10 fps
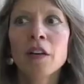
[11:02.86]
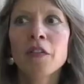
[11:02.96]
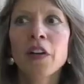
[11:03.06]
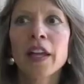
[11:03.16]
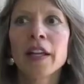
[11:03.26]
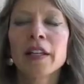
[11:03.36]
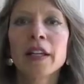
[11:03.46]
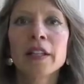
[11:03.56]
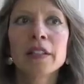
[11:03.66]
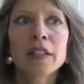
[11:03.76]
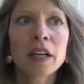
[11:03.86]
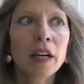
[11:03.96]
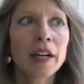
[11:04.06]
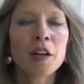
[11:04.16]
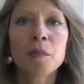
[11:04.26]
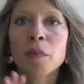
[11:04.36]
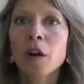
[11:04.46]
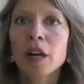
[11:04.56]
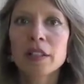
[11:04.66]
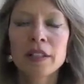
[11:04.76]
of an entire
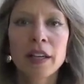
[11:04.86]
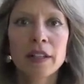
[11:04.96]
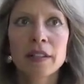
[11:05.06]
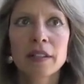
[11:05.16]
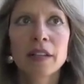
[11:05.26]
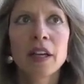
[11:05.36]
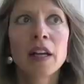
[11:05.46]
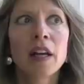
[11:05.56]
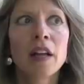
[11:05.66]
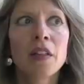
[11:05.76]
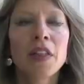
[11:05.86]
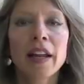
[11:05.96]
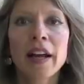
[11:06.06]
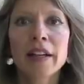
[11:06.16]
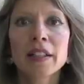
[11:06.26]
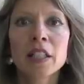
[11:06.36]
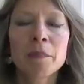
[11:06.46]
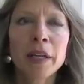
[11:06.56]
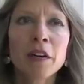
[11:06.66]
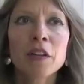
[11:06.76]
process that has
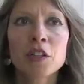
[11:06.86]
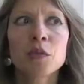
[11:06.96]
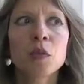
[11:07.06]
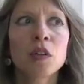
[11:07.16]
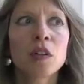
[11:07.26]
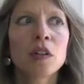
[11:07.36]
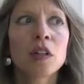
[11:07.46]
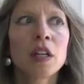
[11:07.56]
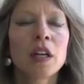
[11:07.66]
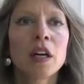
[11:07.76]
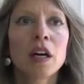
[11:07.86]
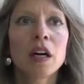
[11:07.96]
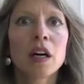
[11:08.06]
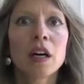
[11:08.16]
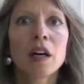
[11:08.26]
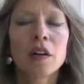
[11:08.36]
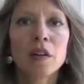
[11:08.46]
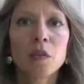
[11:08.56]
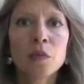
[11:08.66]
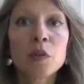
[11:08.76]
spiritual uh,
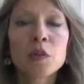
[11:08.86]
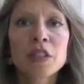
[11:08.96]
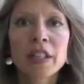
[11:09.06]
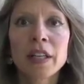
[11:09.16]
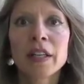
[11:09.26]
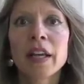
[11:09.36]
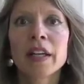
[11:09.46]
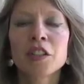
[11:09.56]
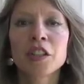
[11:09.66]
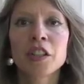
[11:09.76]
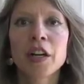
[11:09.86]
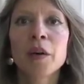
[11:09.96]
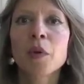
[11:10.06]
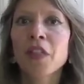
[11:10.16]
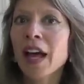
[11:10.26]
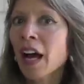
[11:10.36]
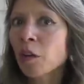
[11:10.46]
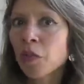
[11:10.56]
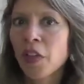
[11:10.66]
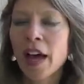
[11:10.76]
roots in nature. And
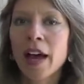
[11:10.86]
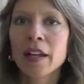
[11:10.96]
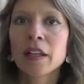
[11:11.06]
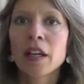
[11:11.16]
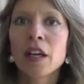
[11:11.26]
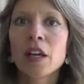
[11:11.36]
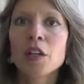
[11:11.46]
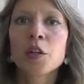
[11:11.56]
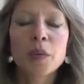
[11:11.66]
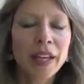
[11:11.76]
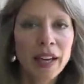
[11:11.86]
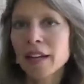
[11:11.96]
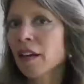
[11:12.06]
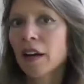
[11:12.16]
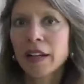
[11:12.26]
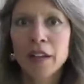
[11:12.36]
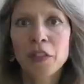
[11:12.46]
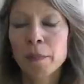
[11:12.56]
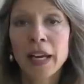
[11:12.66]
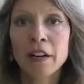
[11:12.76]
without that, you cannot
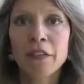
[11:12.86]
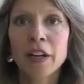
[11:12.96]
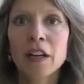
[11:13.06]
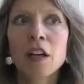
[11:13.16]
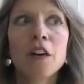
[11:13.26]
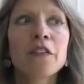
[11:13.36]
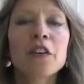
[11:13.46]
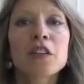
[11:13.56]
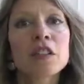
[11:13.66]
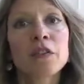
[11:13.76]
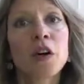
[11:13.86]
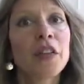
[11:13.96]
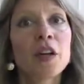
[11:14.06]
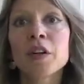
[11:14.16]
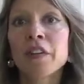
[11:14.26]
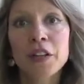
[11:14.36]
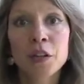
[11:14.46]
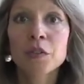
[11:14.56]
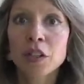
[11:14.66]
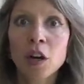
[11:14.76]
get the benefit. First of all, they don't even
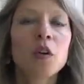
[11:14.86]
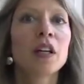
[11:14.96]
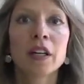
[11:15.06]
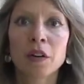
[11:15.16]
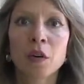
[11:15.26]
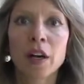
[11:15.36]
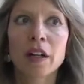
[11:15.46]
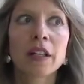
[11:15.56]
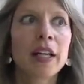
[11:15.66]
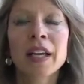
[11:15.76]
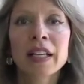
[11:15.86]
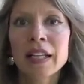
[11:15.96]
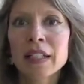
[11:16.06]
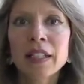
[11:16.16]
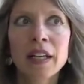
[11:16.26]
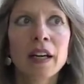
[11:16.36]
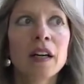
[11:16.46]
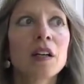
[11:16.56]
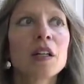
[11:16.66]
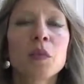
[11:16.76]
use coconut oil. In
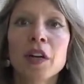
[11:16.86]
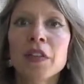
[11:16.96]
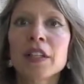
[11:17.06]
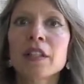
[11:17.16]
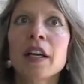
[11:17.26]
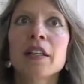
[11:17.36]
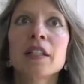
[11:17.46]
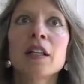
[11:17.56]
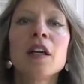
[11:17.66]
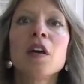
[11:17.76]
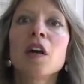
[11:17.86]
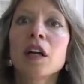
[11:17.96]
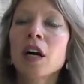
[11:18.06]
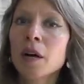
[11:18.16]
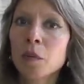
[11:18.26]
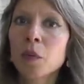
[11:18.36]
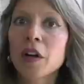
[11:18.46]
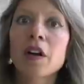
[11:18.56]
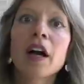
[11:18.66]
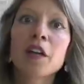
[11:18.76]
India, where this has come,
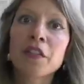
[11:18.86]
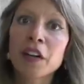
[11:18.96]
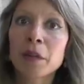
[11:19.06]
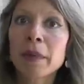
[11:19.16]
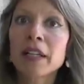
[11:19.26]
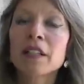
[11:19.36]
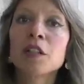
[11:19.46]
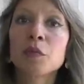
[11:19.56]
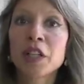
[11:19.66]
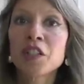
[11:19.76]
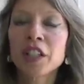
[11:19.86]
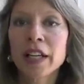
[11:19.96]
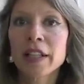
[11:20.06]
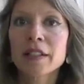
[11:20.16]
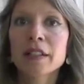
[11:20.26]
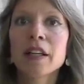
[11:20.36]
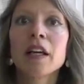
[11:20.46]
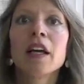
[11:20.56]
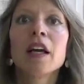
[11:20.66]
where Ayurvedic medicine originates,